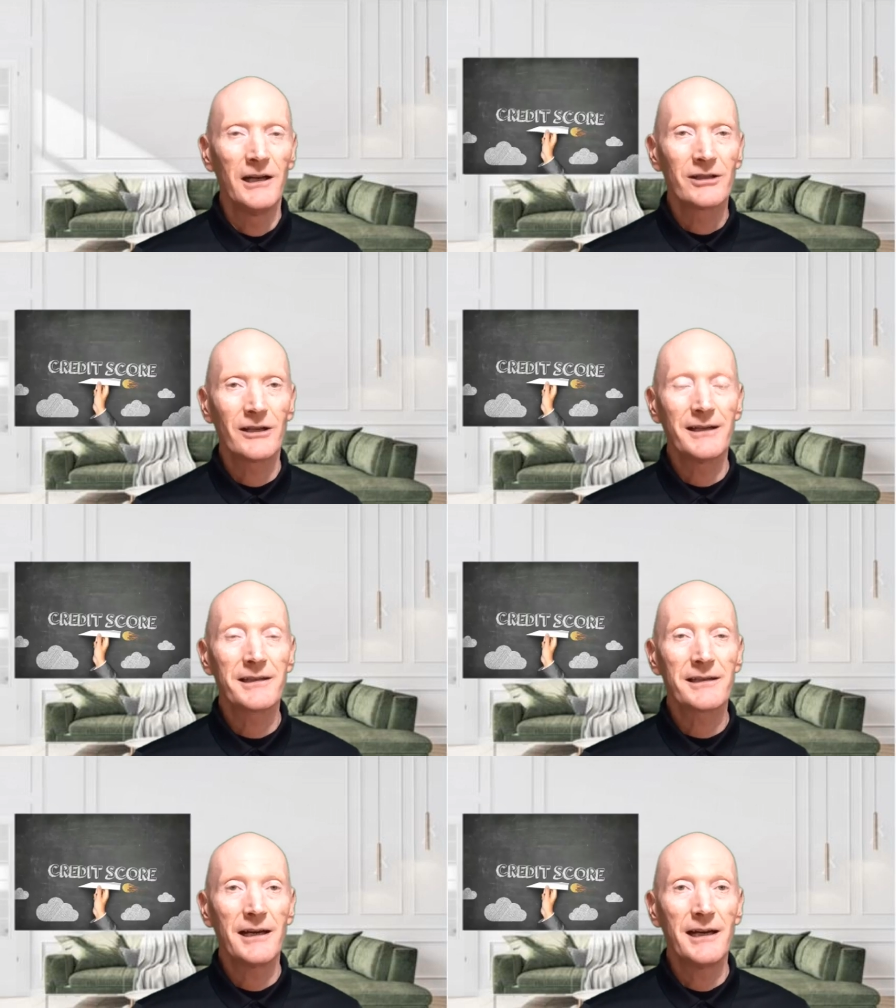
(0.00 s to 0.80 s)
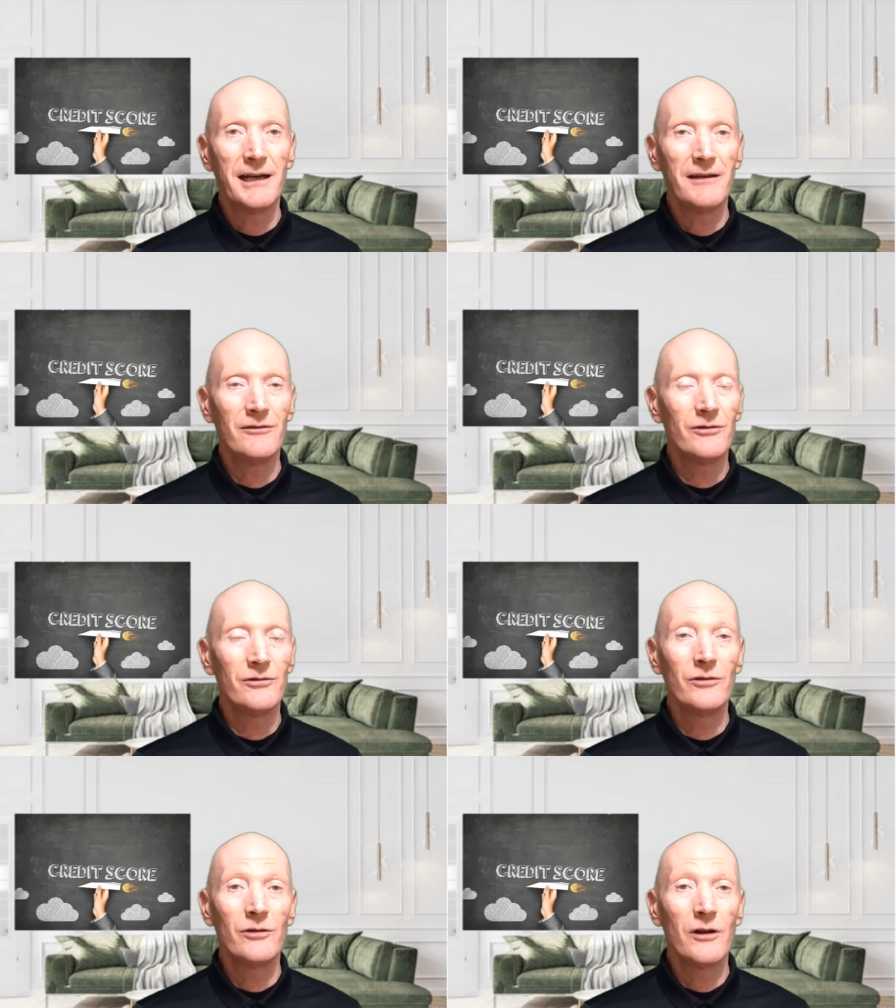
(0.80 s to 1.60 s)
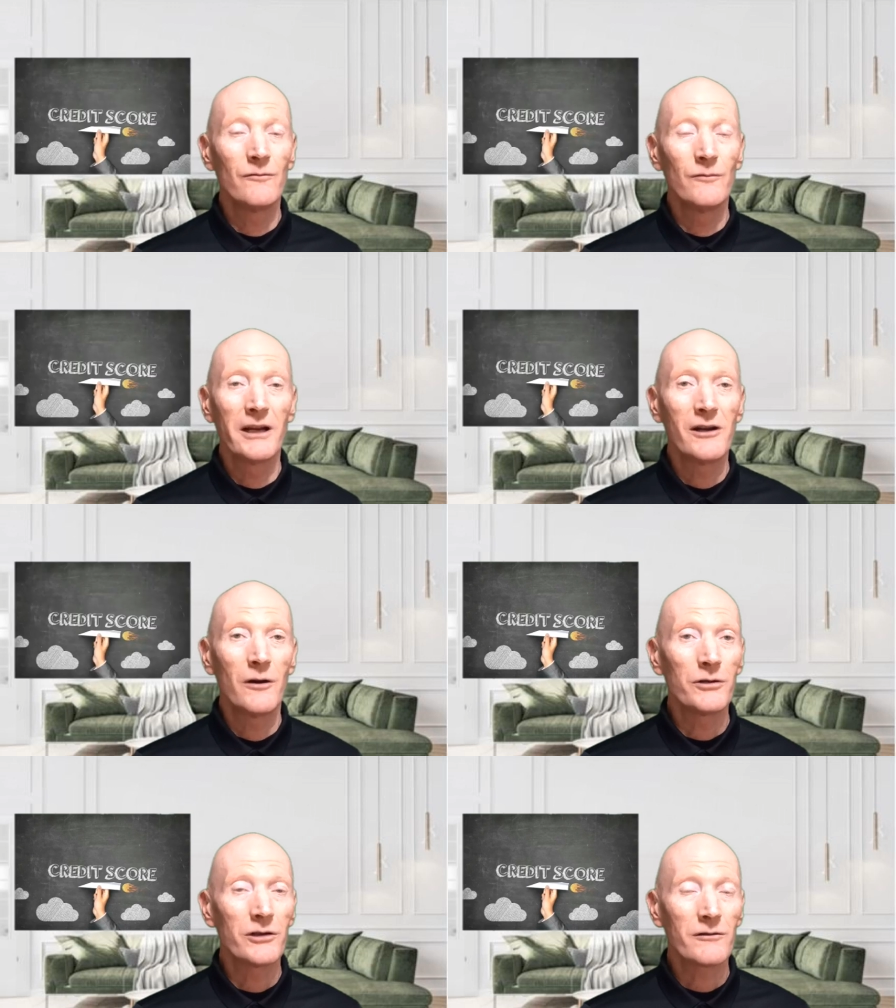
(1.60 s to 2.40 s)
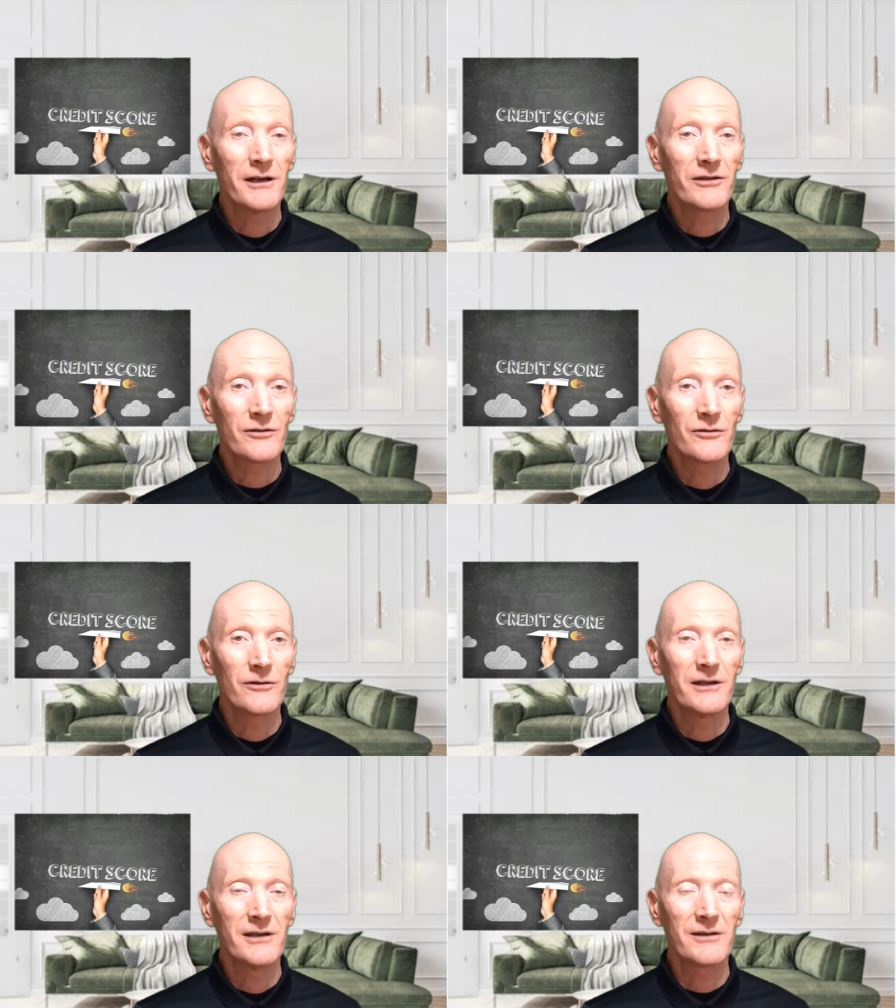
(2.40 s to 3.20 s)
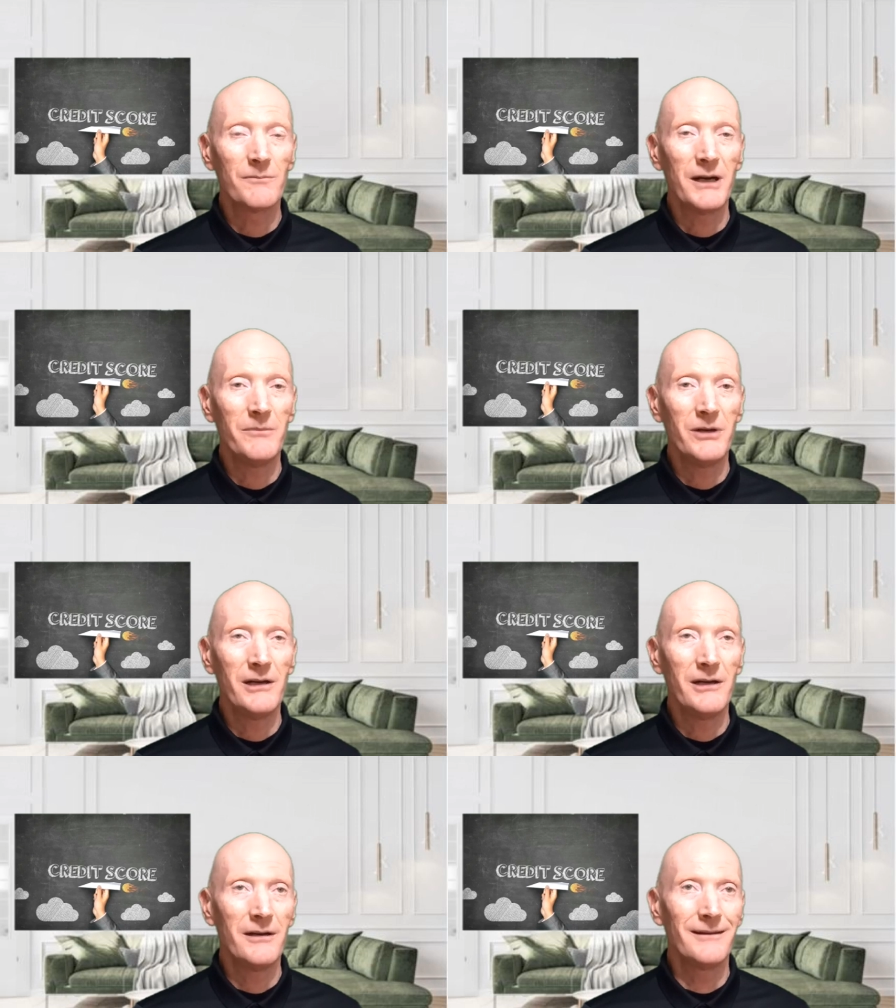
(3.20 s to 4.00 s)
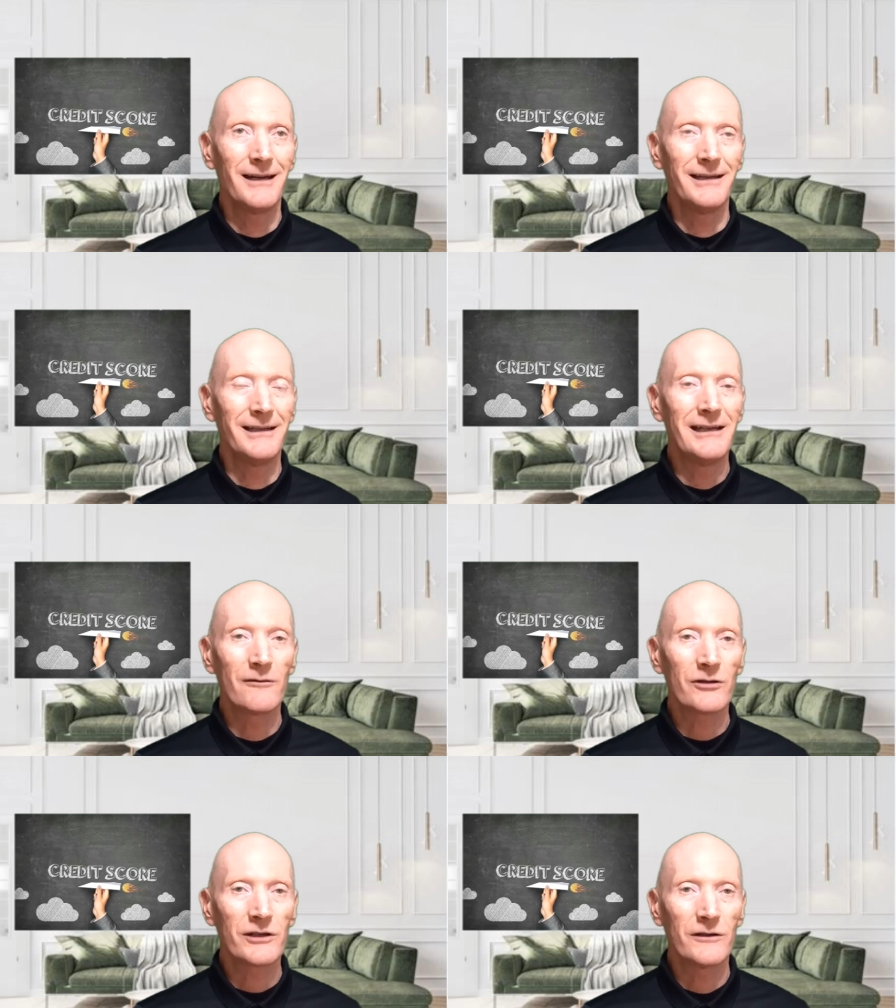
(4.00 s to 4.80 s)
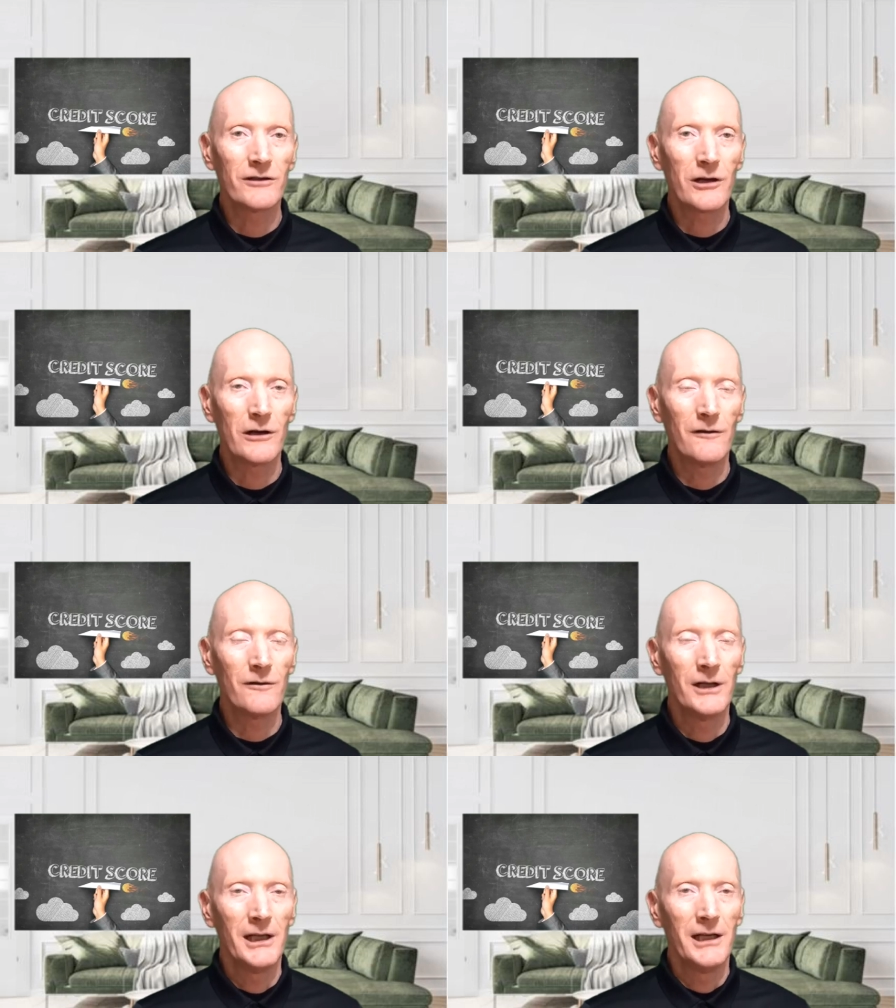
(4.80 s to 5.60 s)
So let's say you don't really know what your credit score is, and maybe a year or so ago,